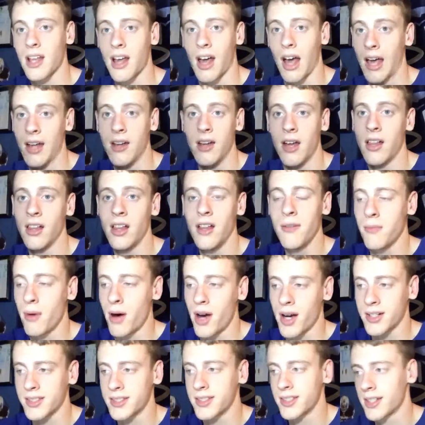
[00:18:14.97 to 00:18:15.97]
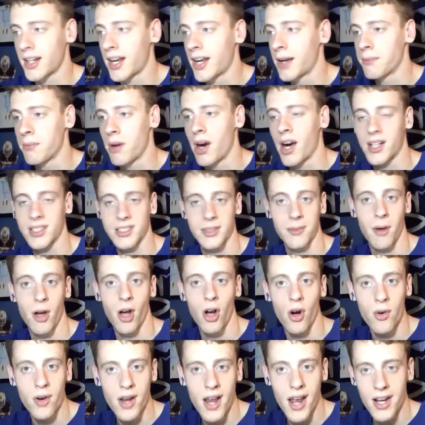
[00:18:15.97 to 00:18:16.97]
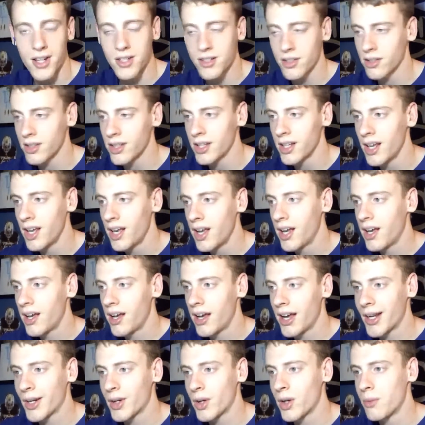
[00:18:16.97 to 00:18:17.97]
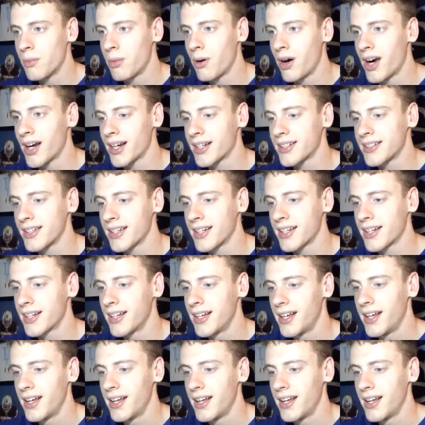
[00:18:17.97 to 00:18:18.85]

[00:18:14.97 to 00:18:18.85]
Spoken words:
I love boxing. I box on my own, actually. I go to boxing.